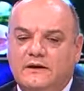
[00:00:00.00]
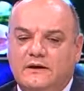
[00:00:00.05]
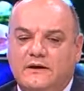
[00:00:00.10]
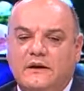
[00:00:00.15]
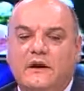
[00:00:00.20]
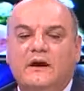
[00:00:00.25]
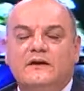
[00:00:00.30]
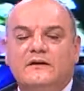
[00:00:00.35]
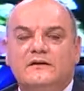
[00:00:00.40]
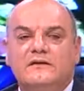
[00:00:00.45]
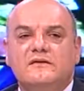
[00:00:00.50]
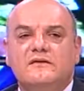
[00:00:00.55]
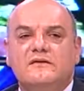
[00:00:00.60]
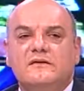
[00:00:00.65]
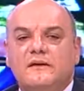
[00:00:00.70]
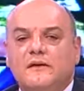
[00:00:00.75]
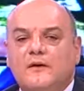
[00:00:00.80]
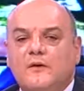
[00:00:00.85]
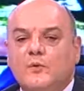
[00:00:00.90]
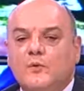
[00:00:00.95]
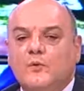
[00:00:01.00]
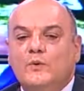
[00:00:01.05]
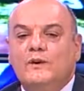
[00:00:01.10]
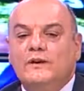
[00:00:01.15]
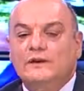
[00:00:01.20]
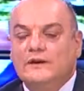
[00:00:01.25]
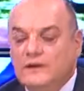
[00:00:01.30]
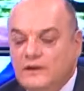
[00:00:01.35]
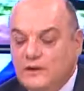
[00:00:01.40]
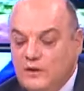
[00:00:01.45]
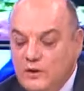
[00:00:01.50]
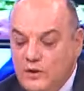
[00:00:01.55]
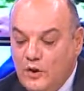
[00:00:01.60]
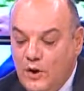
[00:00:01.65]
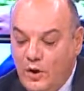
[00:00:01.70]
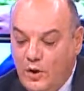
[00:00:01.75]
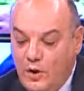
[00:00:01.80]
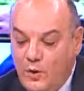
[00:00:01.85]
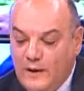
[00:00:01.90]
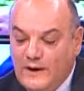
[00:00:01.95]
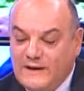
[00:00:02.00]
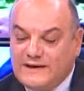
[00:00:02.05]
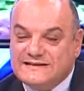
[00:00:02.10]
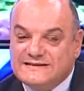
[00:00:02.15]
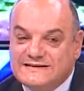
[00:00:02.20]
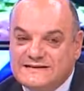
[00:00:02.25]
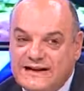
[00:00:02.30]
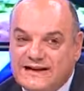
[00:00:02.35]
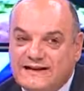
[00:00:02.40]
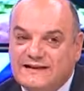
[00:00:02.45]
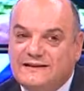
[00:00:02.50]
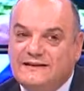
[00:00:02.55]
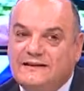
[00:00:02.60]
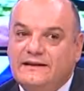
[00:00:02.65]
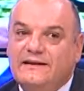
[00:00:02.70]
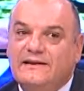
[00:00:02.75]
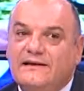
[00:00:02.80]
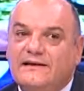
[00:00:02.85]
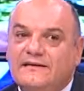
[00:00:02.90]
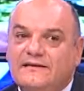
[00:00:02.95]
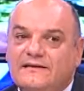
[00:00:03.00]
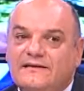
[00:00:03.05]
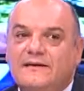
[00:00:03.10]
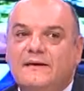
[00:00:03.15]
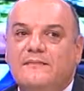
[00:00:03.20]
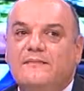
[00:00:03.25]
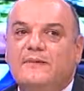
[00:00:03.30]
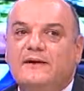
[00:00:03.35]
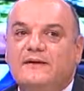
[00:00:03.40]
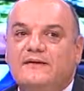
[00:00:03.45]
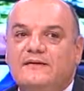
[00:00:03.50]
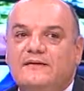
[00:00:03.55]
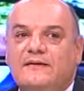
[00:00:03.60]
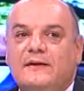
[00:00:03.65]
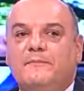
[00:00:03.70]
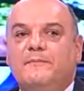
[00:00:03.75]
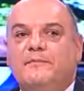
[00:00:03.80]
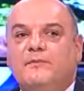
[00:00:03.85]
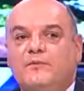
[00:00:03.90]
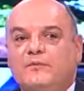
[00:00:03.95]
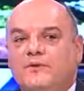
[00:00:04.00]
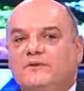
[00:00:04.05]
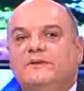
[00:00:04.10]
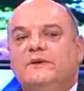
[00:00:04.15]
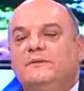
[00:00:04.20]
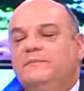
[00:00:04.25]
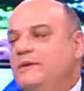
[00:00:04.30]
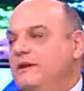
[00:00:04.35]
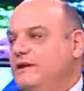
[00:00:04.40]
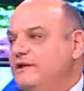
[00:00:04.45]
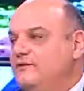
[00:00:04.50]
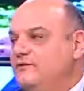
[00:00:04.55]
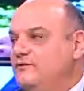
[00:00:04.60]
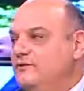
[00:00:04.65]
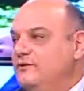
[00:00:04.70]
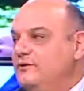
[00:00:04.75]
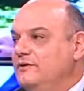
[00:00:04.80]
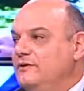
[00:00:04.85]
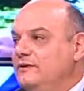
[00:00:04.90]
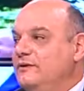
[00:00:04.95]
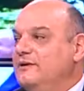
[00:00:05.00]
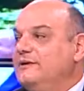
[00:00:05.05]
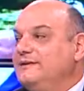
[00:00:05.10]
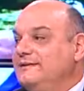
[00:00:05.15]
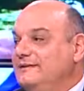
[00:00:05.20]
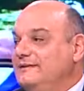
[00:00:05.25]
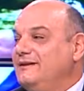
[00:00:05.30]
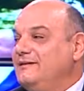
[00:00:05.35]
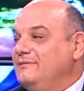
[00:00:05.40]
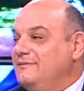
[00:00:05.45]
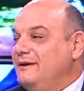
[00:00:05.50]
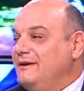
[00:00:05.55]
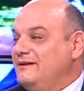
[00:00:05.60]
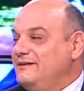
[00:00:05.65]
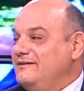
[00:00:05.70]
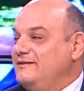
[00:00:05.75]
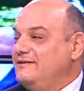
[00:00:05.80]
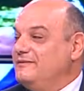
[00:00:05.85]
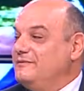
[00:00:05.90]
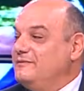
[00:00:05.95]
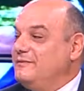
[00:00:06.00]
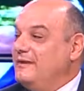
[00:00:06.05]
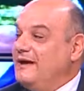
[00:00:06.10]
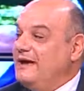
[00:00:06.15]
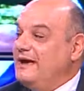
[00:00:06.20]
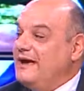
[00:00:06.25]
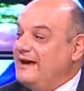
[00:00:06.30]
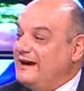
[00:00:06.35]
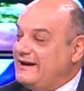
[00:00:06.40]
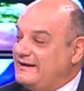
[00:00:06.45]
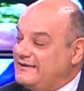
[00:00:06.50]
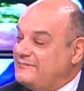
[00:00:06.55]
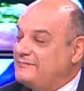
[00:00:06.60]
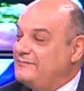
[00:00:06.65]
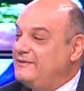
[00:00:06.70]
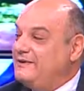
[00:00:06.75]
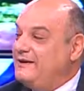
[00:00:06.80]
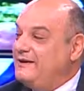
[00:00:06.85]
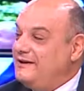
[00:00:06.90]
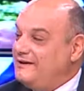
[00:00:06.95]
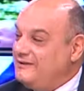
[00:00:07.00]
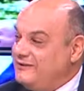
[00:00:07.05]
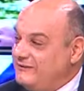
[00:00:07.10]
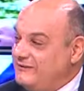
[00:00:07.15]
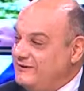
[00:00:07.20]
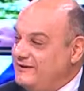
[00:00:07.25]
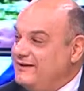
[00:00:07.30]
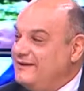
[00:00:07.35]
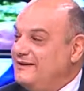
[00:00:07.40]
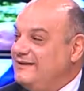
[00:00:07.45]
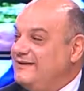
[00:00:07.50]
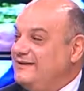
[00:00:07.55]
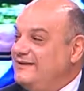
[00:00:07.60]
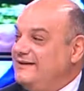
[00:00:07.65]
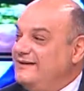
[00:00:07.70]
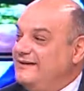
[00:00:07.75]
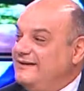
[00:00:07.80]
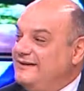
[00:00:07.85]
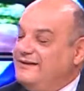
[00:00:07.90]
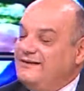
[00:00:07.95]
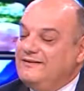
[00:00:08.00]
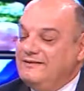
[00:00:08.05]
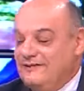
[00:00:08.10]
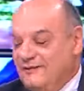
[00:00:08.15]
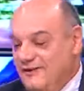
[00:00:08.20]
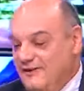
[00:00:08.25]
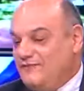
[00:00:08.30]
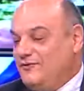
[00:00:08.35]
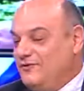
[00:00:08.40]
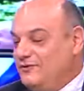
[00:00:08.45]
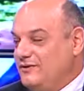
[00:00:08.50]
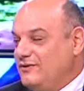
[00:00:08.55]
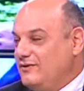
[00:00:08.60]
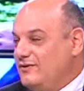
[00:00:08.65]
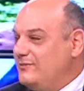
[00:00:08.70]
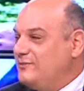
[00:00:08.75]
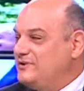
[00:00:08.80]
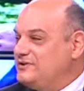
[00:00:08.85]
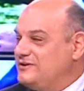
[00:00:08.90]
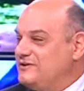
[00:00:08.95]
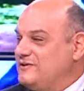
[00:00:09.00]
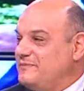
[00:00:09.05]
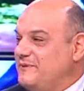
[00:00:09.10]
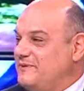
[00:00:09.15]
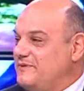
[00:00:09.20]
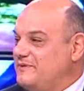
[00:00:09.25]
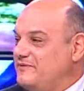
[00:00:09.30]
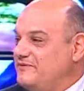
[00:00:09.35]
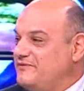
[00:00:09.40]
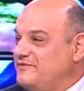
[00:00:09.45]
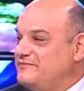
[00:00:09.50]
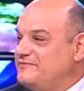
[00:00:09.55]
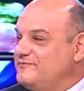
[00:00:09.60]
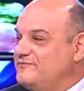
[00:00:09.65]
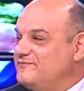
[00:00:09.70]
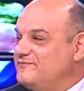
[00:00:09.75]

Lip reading: clients will know exactly step by step what they're paying for. That makes it explanatory and therefore not so much expensive.